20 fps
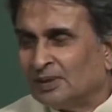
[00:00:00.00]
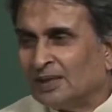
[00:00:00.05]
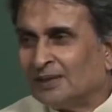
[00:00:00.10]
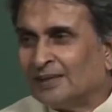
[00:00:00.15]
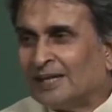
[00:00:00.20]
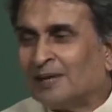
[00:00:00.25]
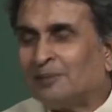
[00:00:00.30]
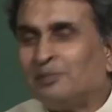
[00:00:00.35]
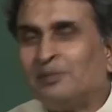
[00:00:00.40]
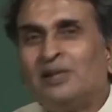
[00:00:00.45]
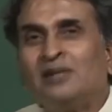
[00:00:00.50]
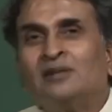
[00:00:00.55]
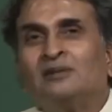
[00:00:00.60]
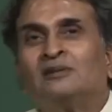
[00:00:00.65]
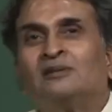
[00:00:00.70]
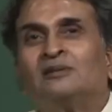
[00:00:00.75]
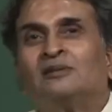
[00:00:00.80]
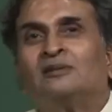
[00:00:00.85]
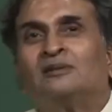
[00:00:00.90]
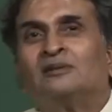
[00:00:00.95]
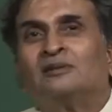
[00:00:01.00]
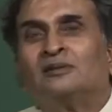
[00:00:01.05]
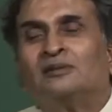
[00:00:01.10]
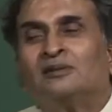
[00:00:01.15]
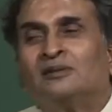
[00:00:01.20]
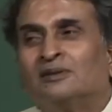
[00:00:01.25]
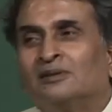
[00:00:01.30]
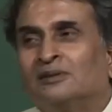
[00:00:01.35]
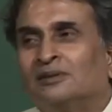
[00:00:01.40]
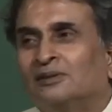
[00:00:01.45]
And that means
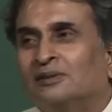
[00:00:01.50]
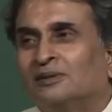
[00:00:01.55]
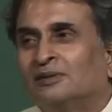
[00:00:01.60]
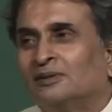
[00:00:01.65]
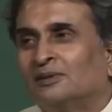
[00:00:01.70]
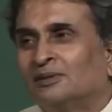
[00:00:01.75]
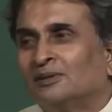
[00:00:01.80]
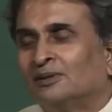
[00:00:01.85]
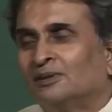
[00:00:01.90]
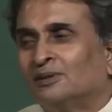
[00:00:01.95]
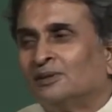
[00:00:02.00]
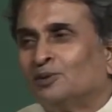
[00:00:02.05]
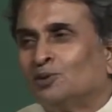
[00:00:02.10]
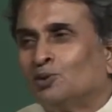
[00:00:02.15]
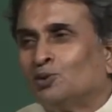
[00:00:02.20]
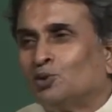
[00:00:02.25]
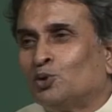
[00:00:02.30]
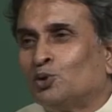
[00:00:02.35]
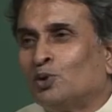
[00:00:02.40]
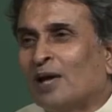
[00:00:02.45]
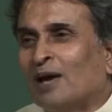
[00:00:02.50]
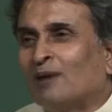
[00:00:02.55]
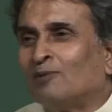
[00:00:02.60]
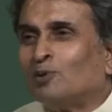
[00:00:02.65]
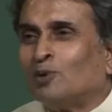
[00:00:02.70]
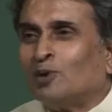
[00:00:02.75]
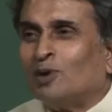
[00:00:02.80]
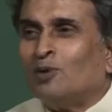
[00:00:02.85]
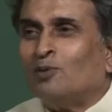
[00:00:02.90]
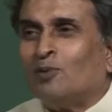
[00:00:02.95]
you should
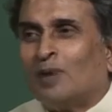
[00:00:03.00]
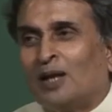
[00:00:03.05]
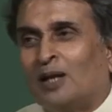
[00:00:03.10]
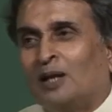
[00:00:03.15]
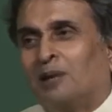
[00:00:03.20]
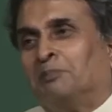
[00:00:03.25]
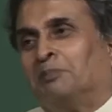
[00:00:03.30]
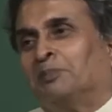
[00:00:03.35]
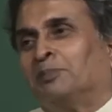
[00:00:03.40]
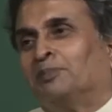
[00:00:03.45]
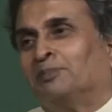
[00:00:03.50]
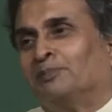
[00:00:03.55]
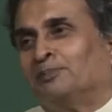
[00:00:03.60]
have only one nip,